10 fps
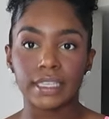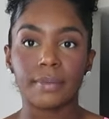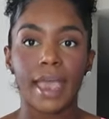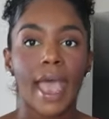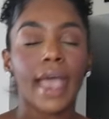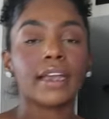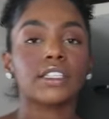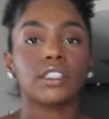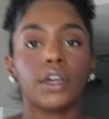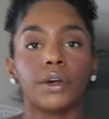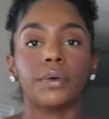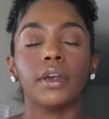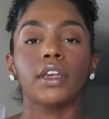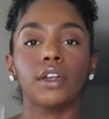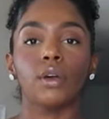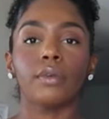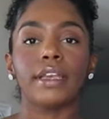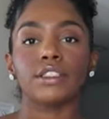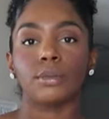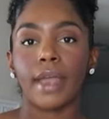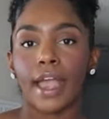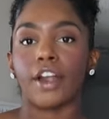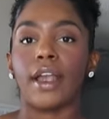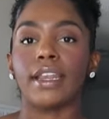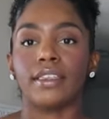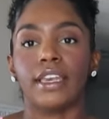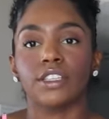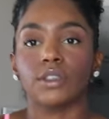in the back, so no racer back or anything.